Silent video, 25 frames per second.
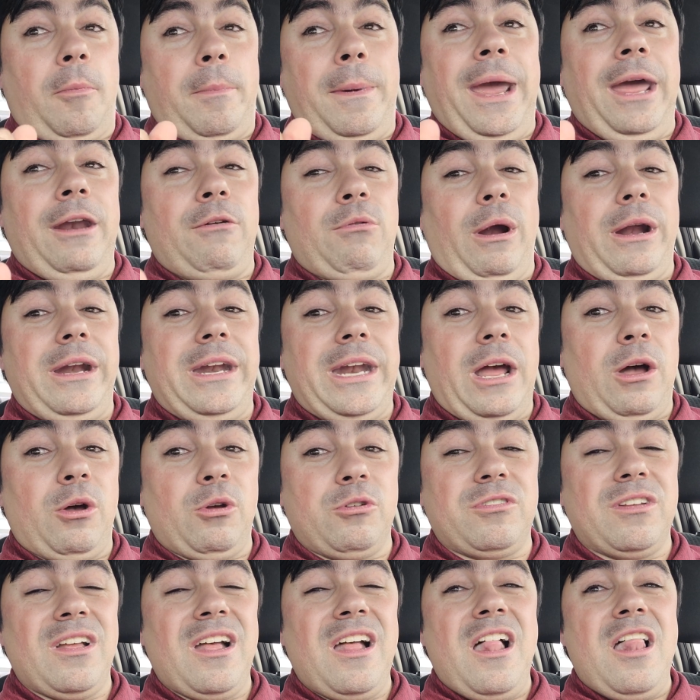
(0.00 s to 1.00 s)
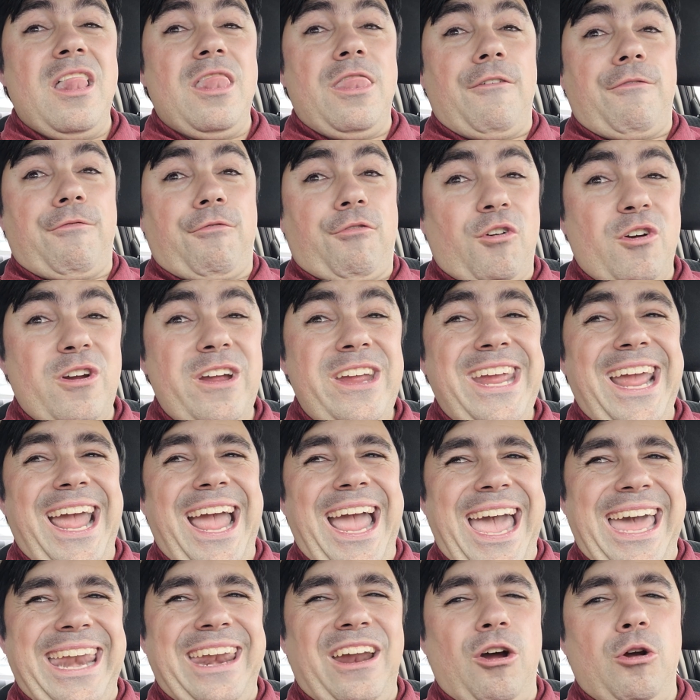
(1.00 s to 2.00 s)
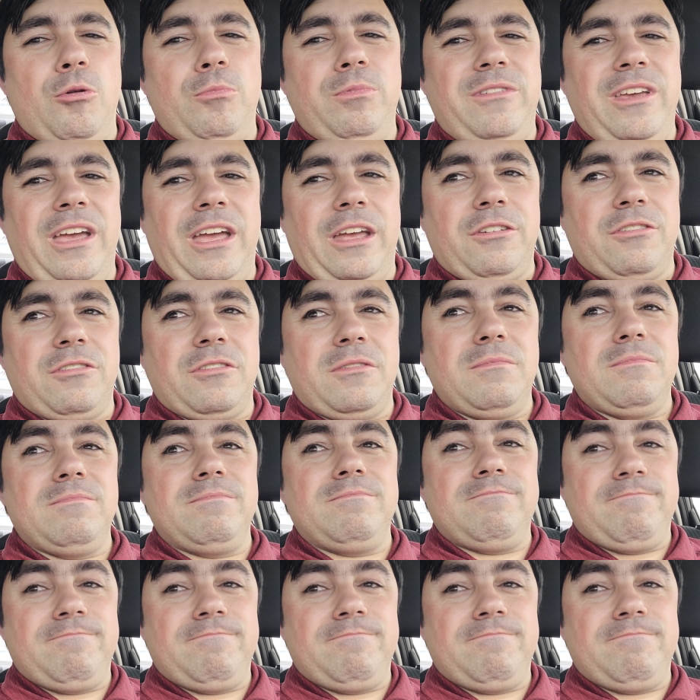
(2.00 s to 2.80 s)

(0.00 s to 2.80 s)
bad right now is the free at home test.